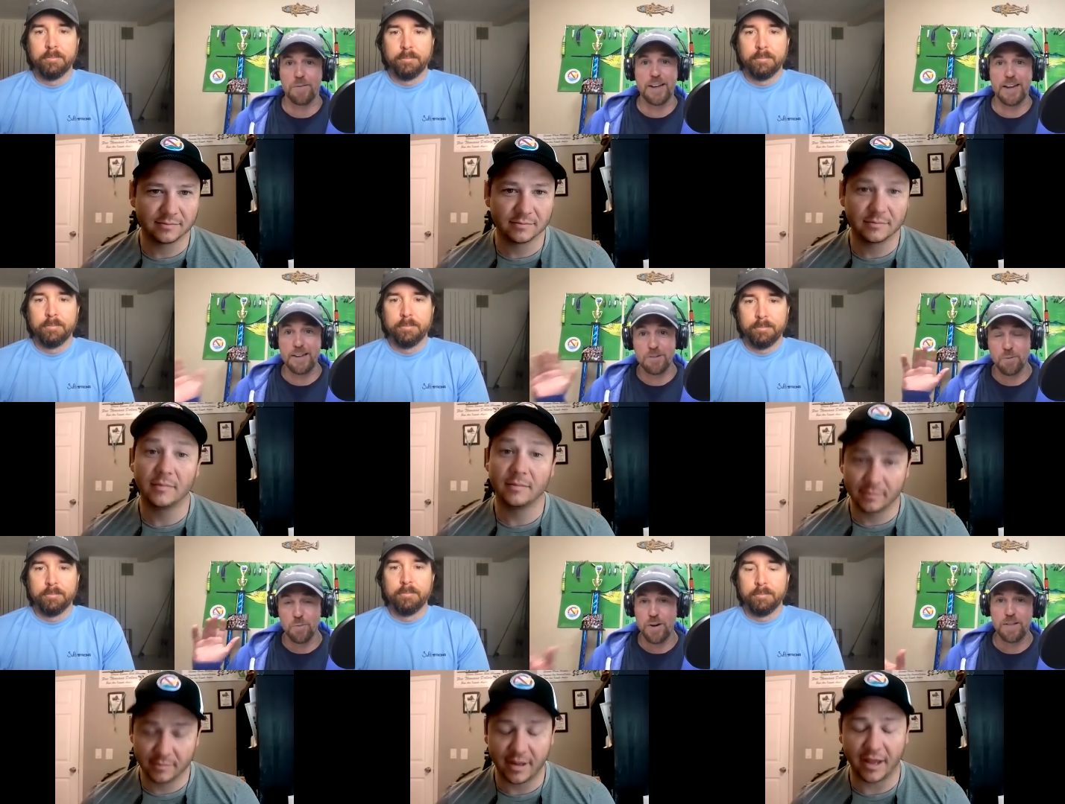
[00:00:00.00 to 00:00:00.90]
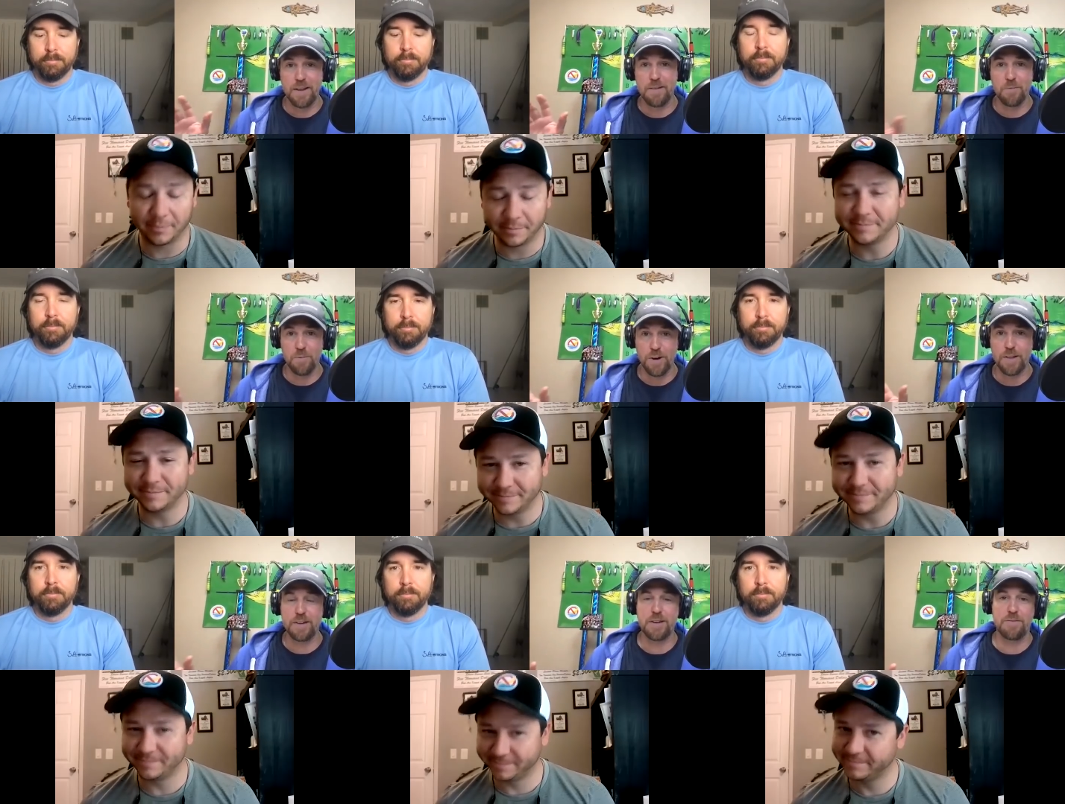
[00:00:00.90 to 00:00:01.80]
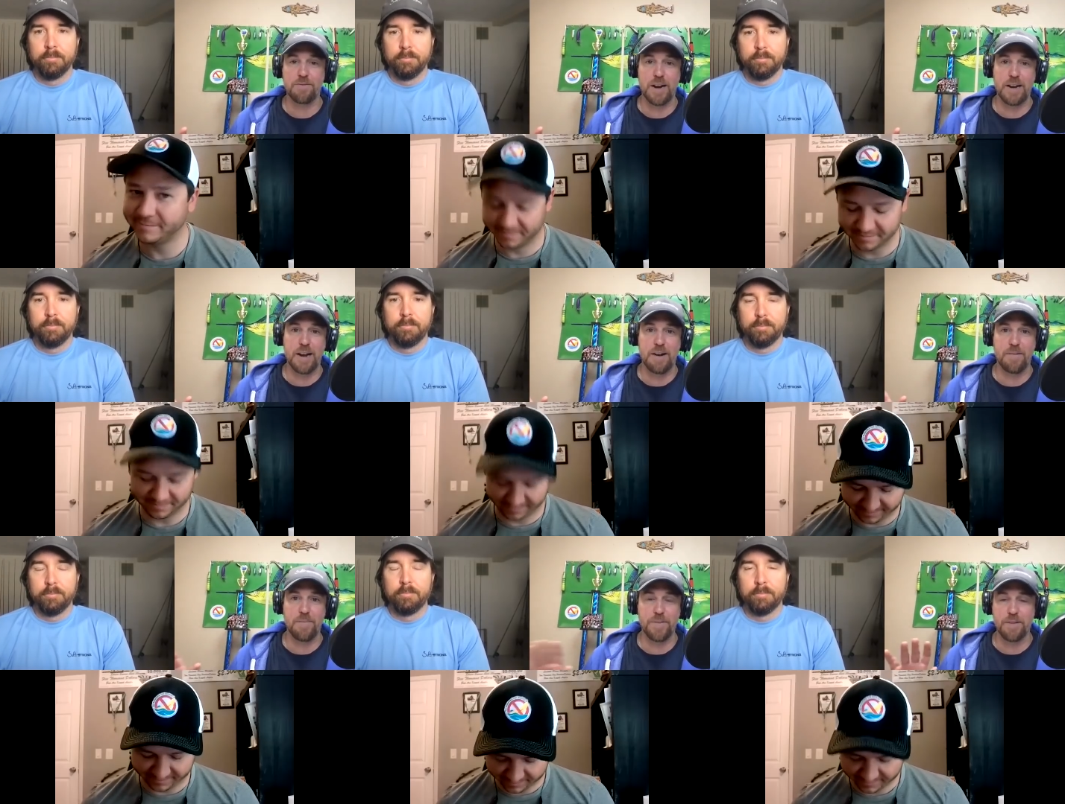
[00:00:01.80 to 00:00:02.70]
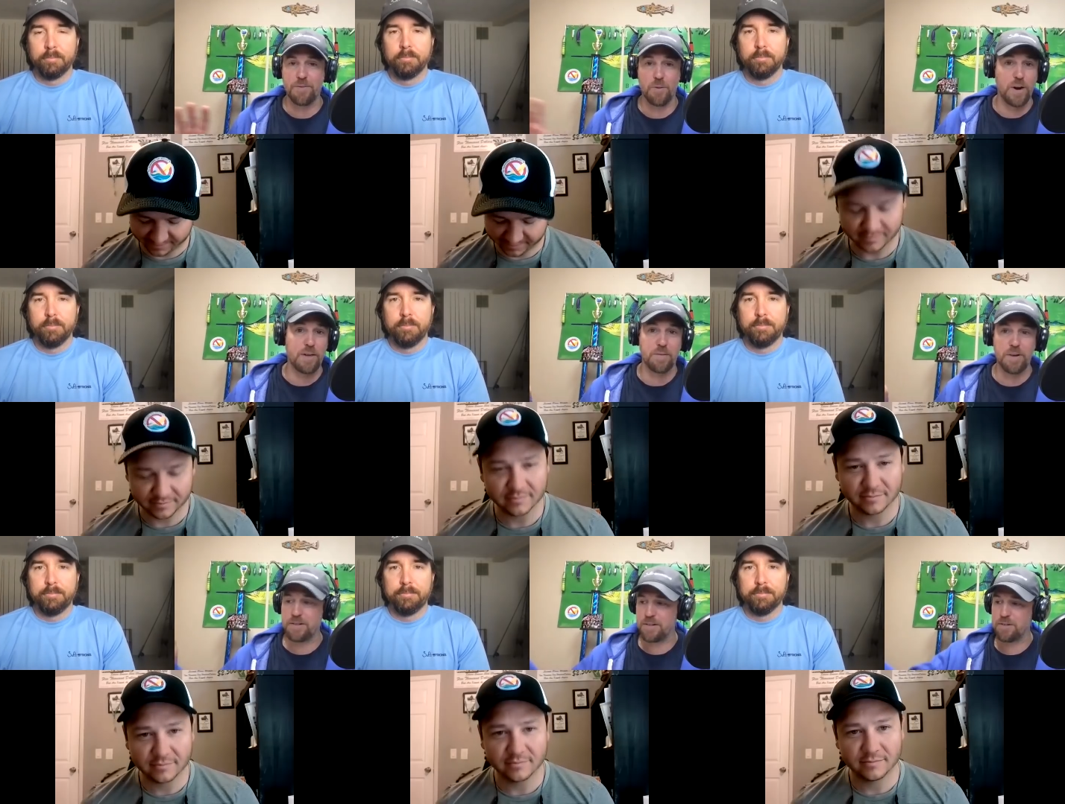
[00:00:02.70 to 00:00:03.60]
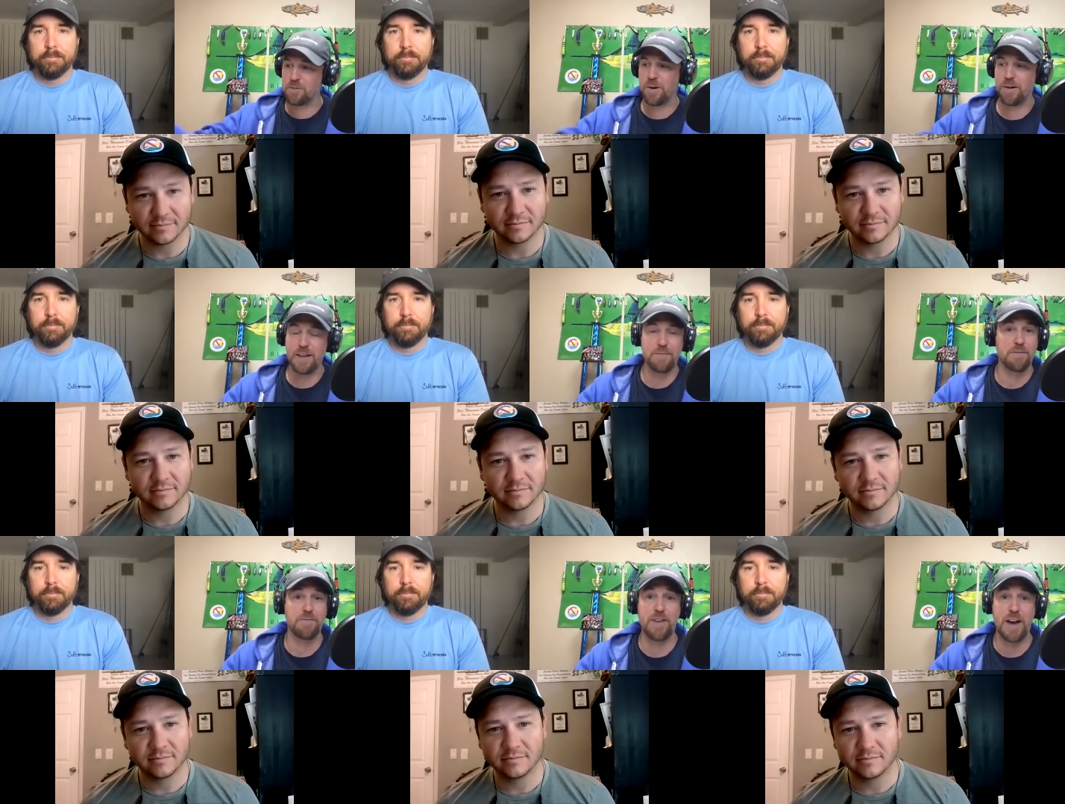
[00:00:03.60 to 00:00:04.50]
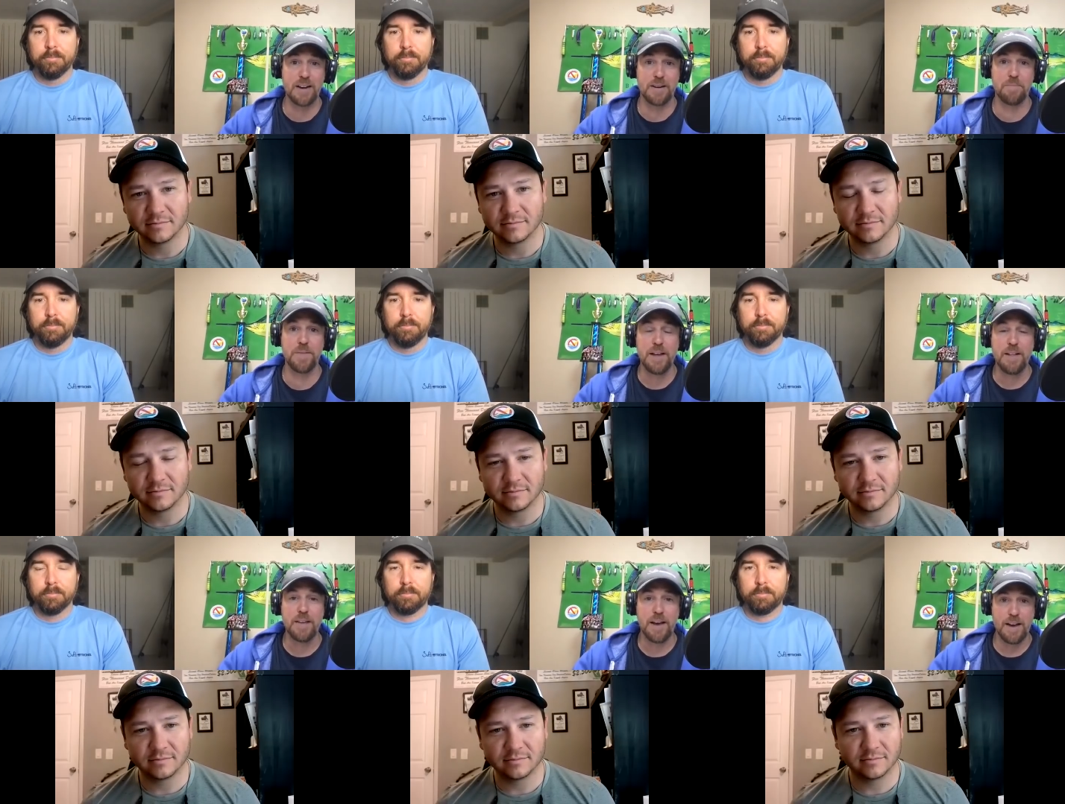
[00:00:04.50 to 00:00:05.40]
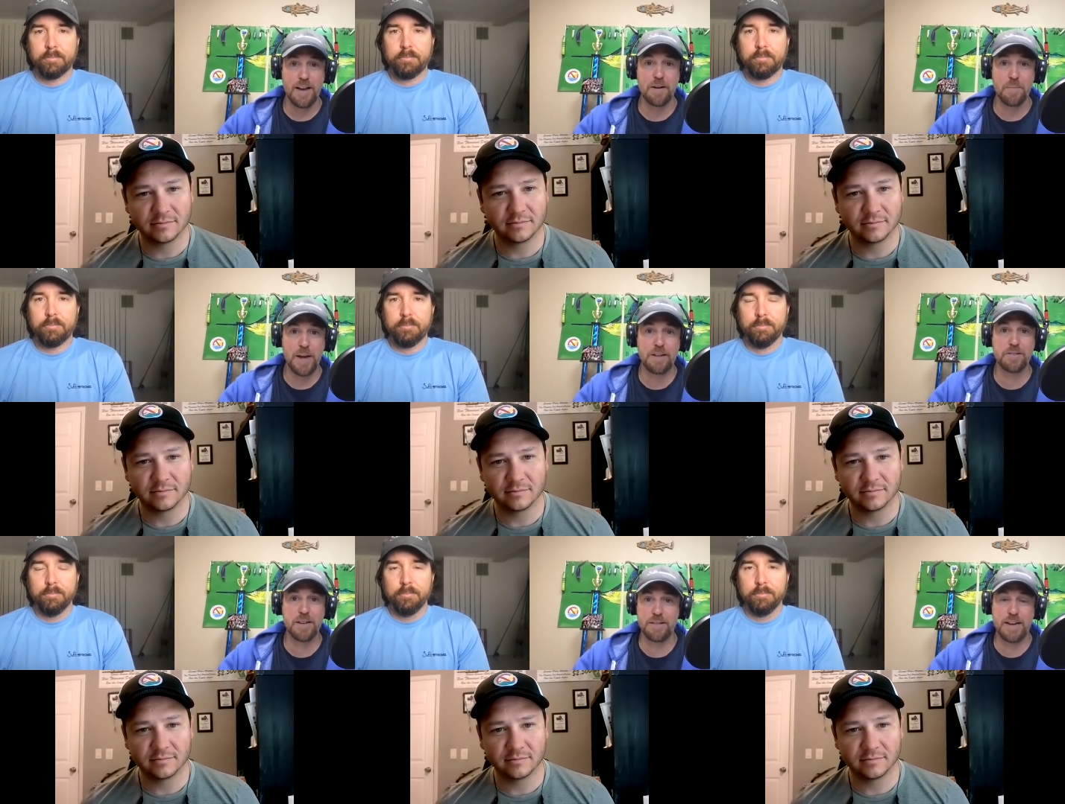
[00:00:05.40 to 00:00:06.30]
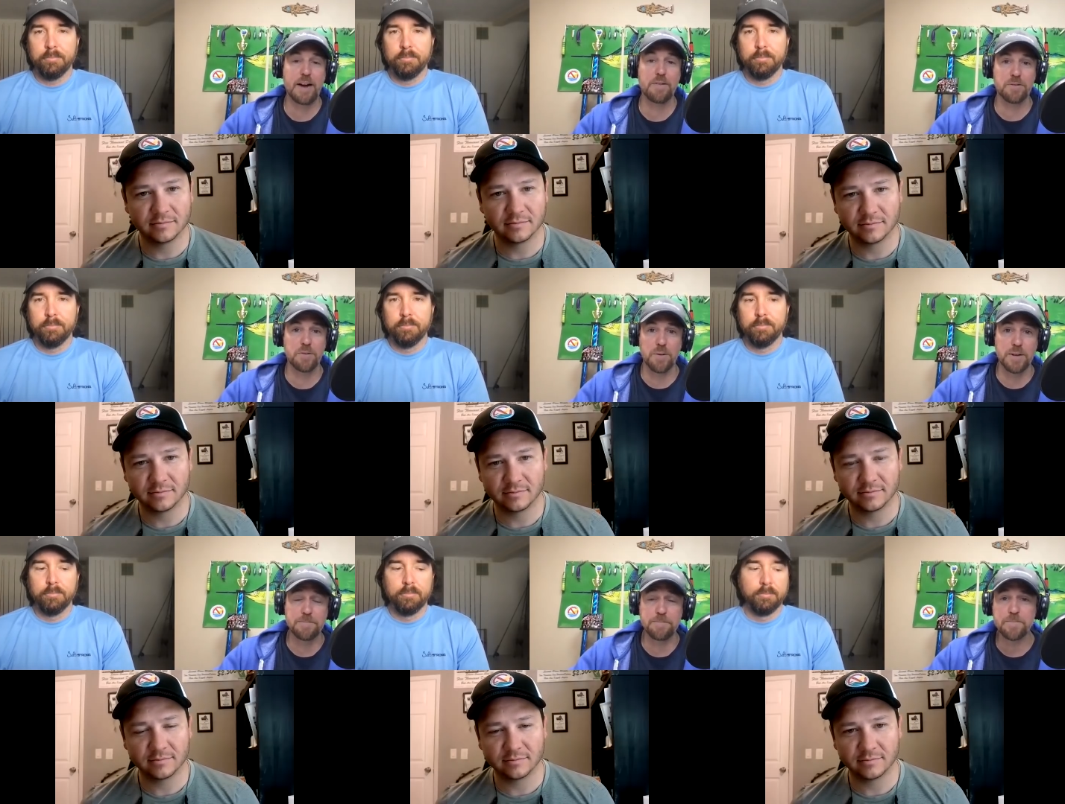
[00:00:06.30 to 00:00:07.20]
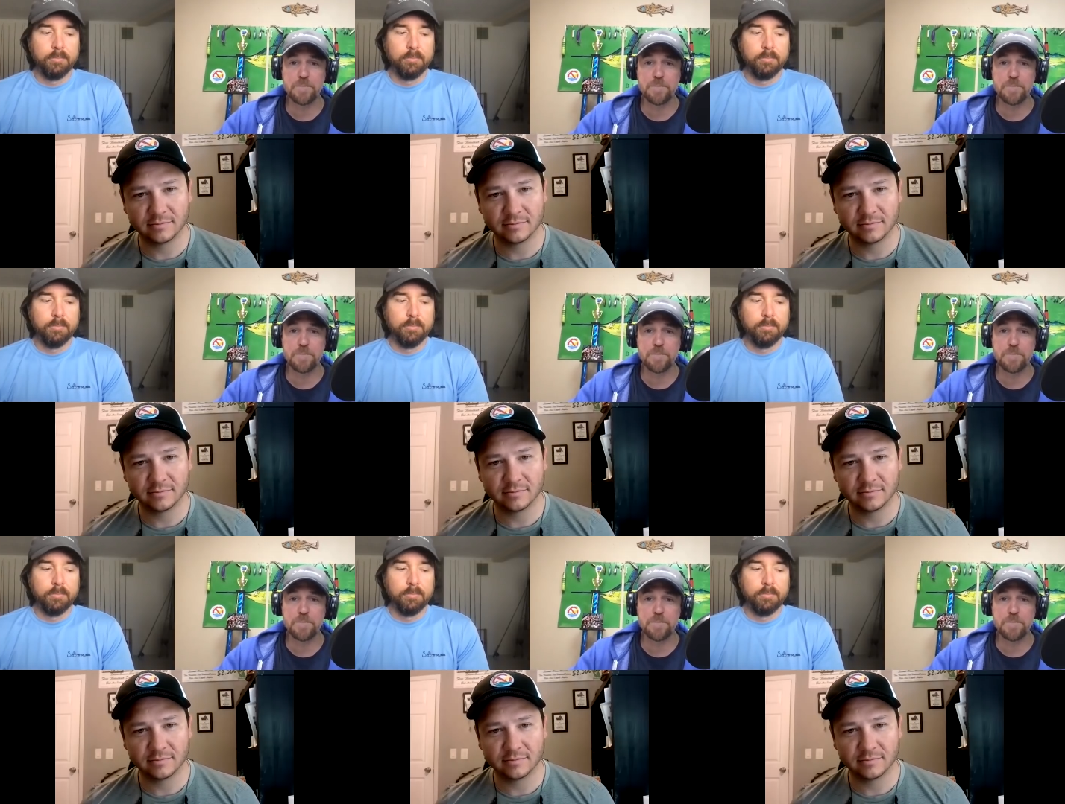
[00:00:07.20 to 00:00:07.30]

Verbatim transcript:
Speaker 1: Like it's really really tough right now for whatever reason this winter to even find them uh, in a baits in a tackle store.